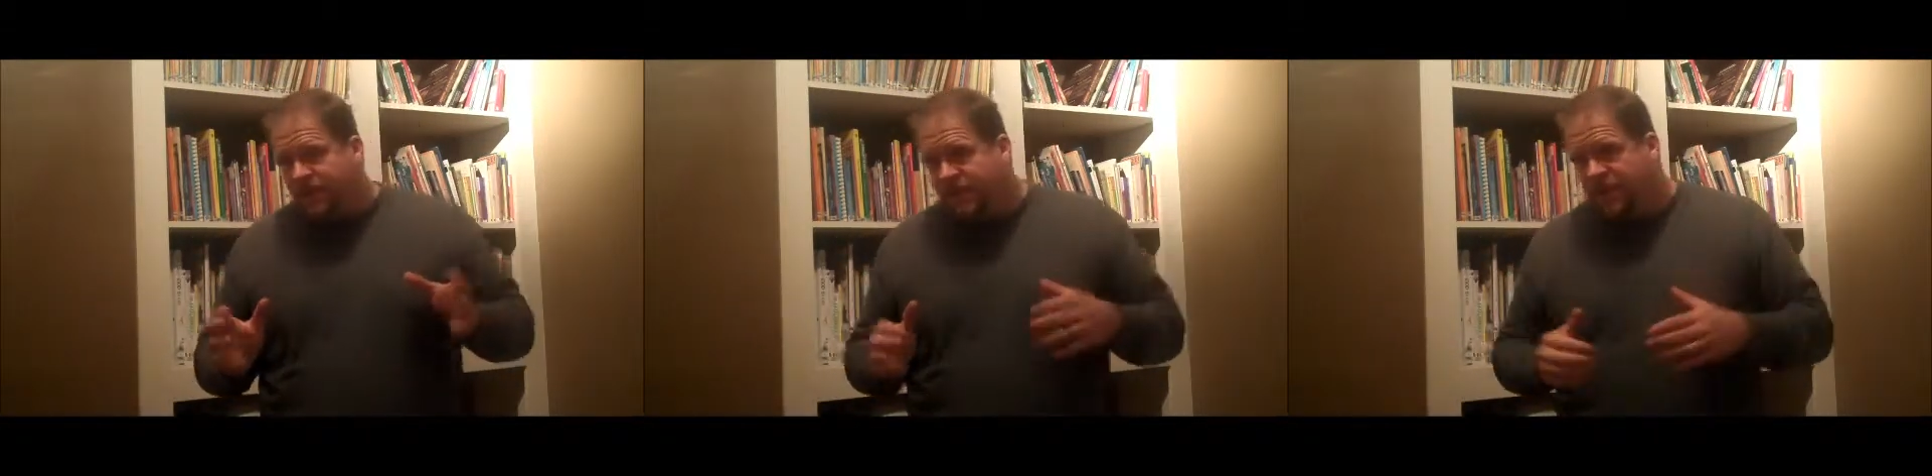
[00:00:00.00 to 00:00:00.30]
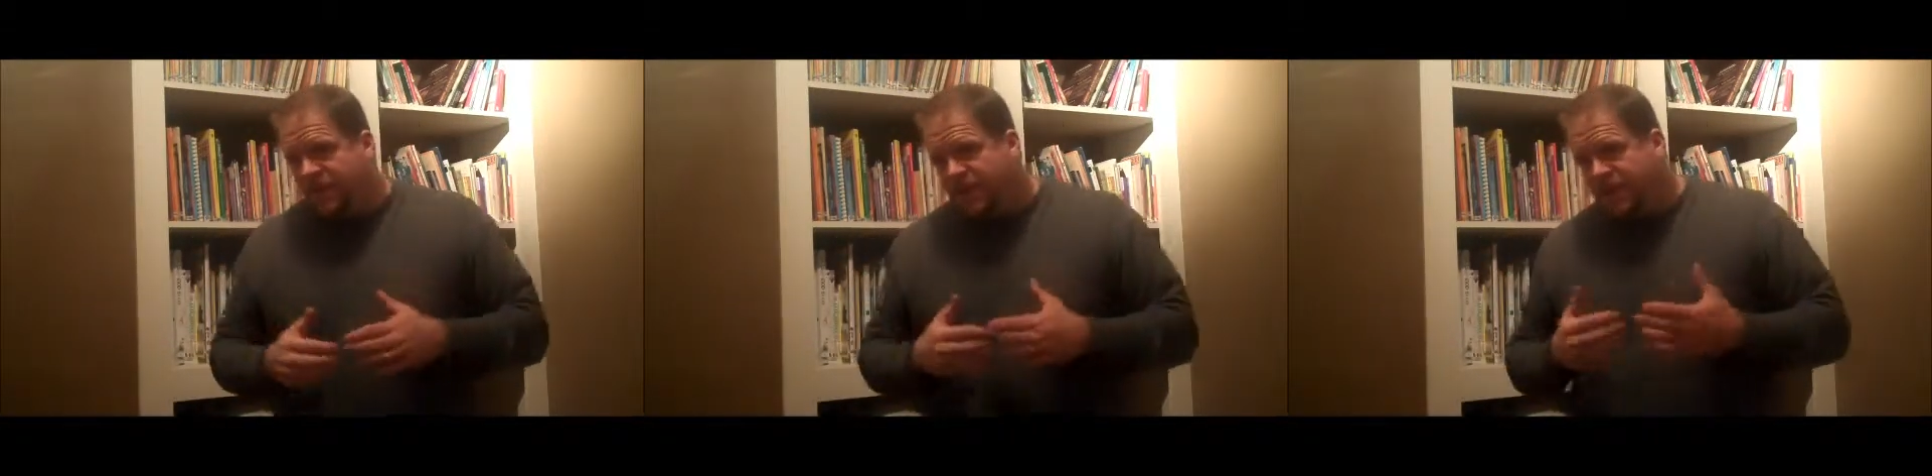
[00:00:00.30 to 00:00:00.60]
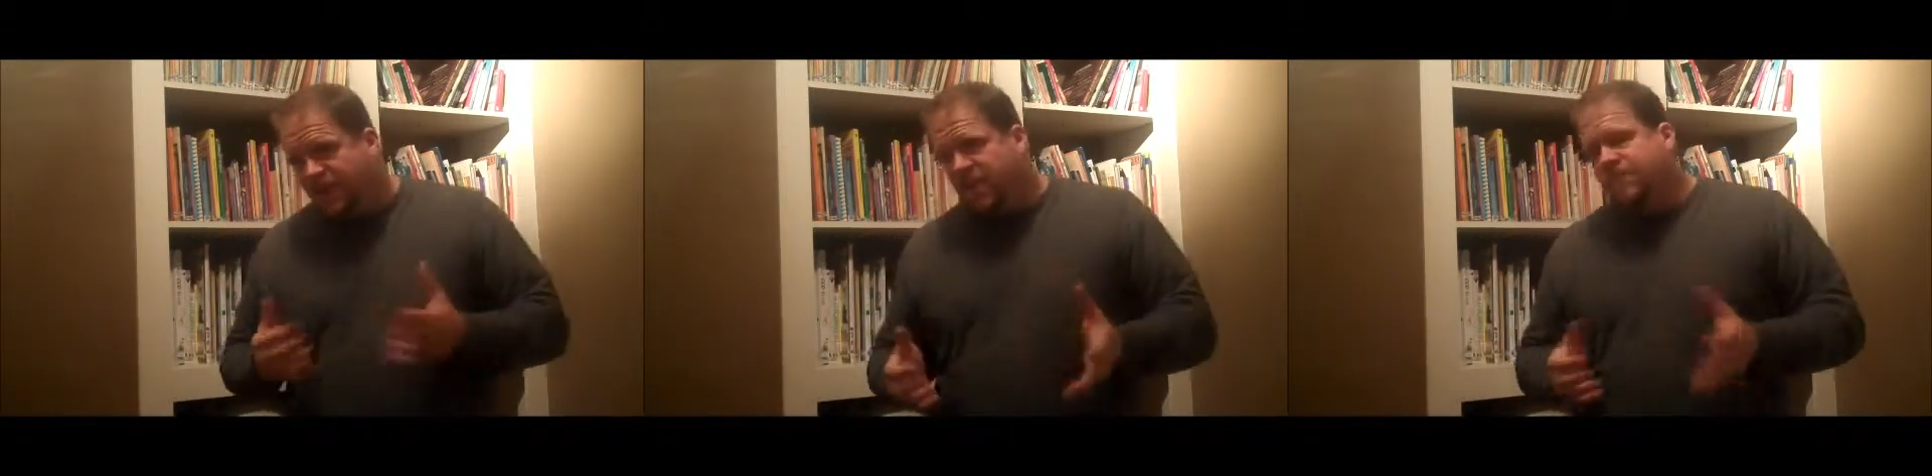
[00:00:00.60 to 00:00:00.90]
in my
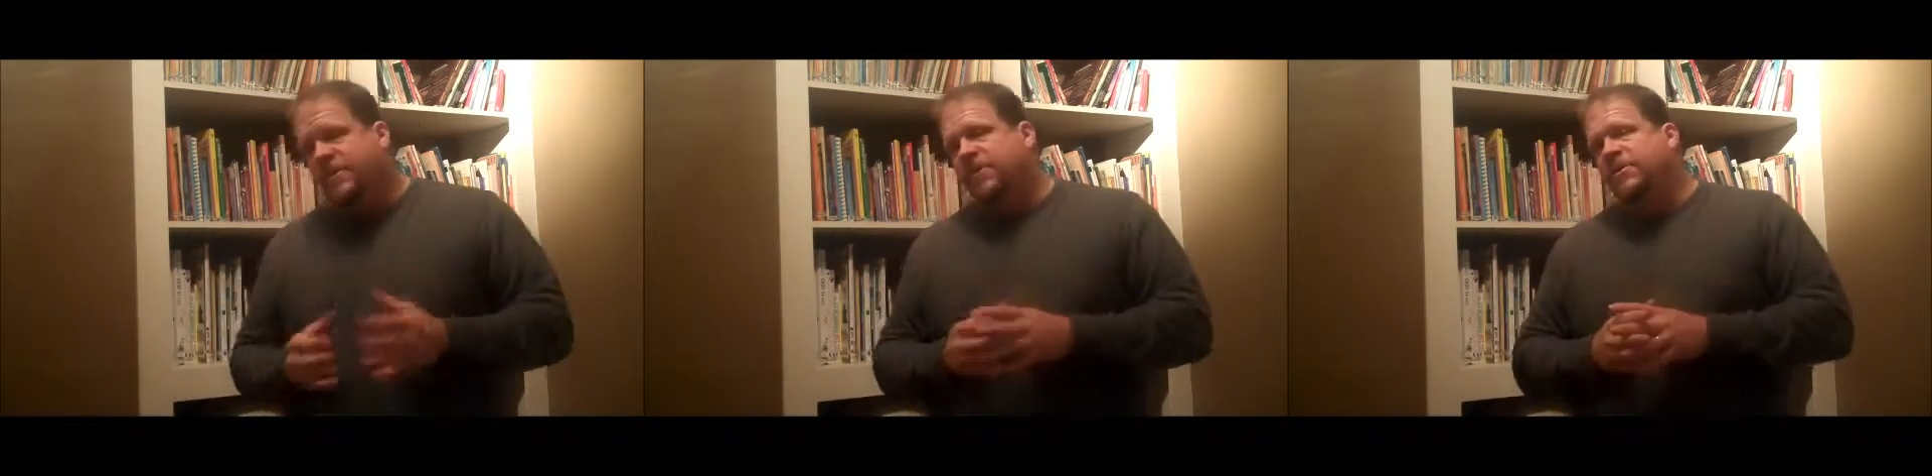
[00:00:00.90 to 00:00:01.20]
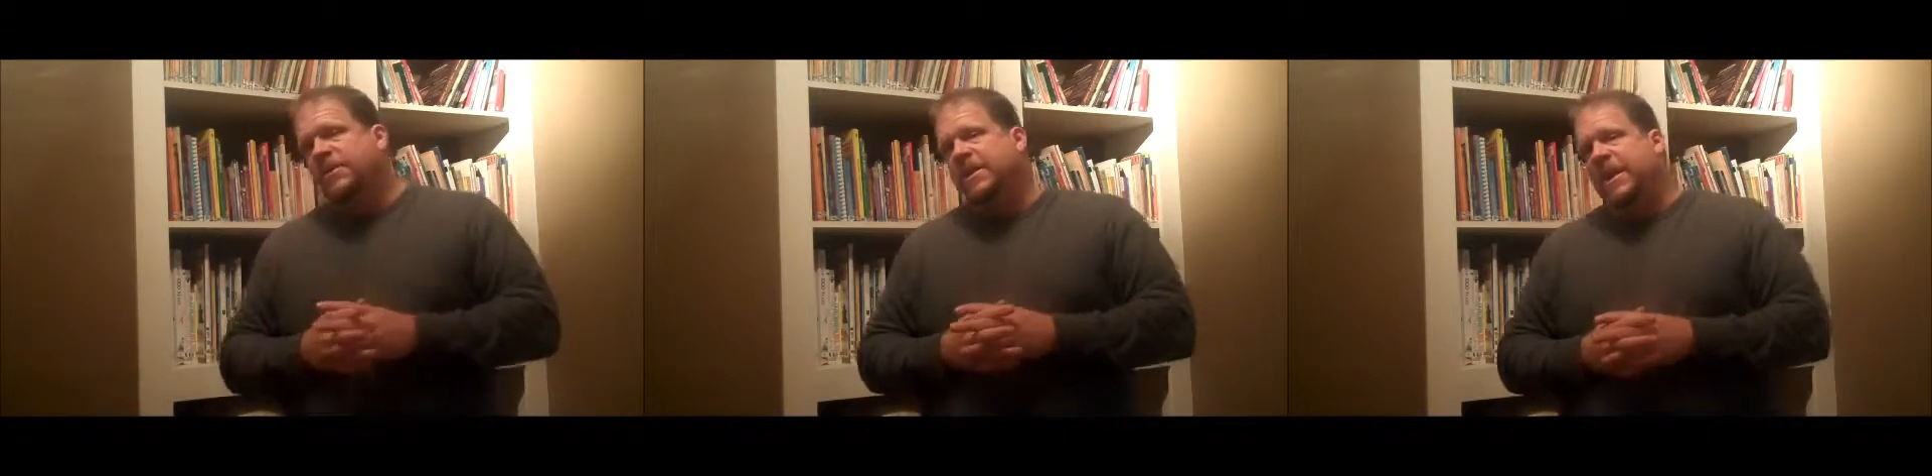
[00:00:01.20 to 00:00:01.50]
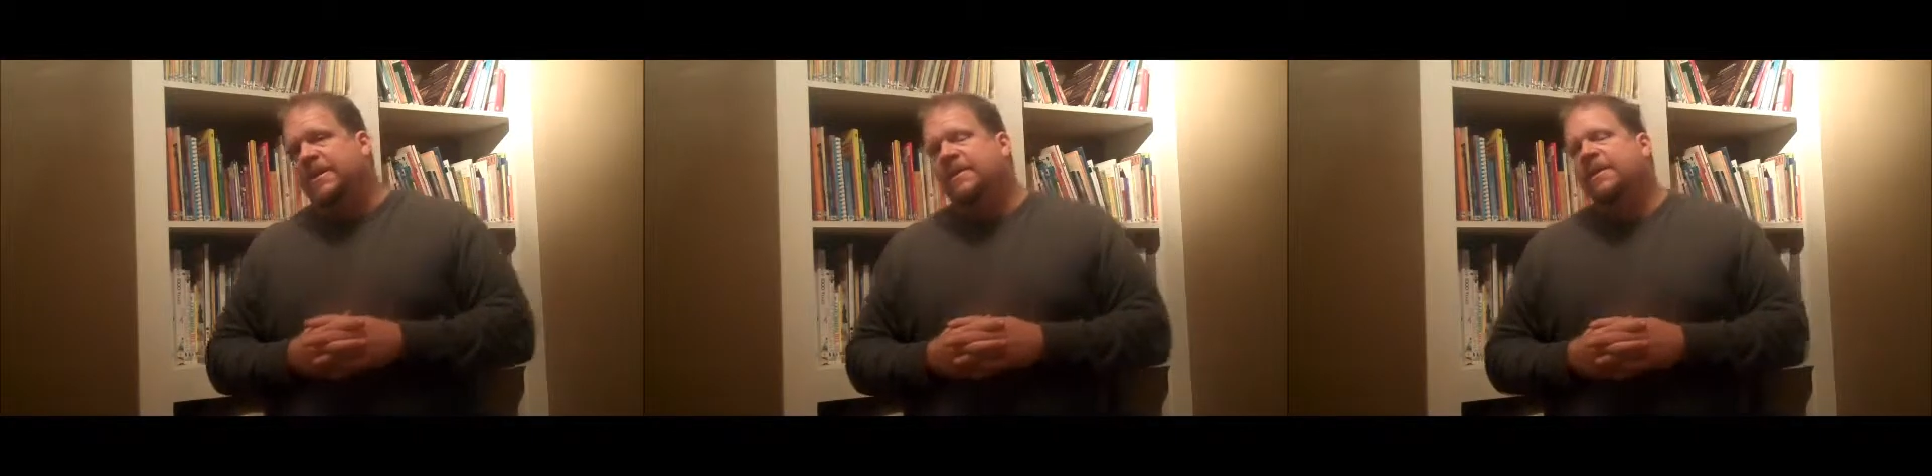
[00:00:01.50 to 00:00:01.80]
time teaching
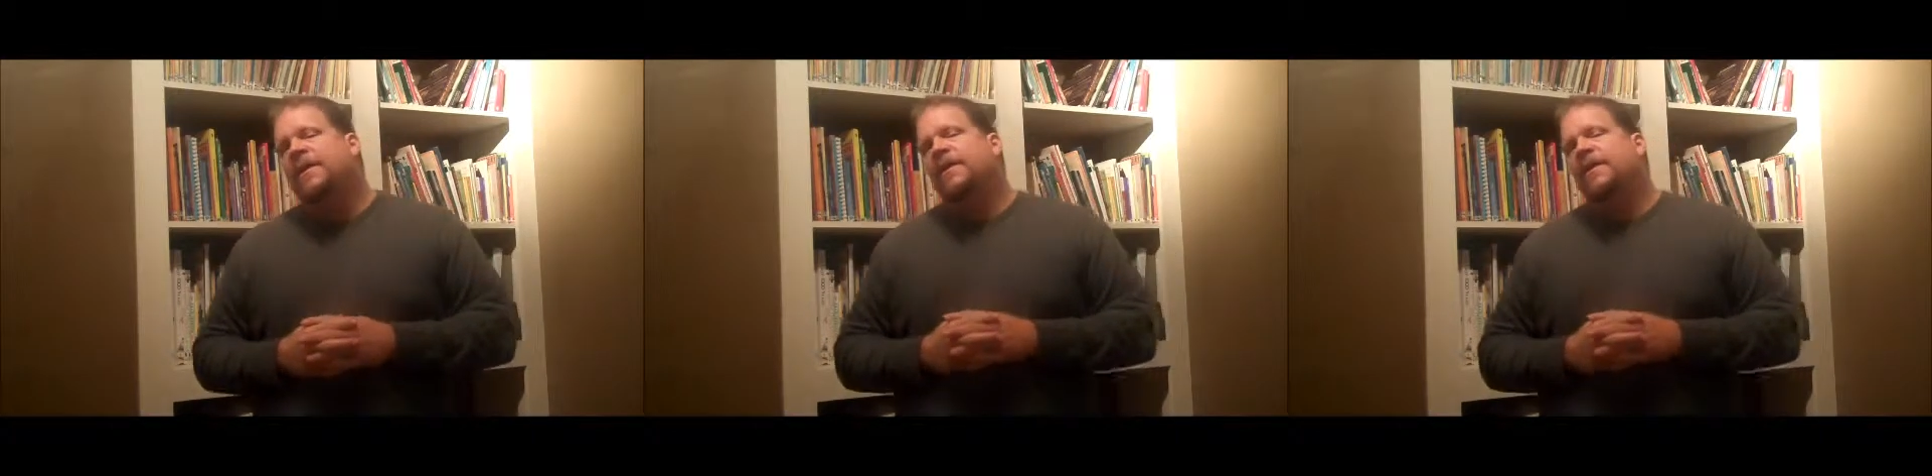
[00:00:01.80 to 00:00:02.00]
Latin,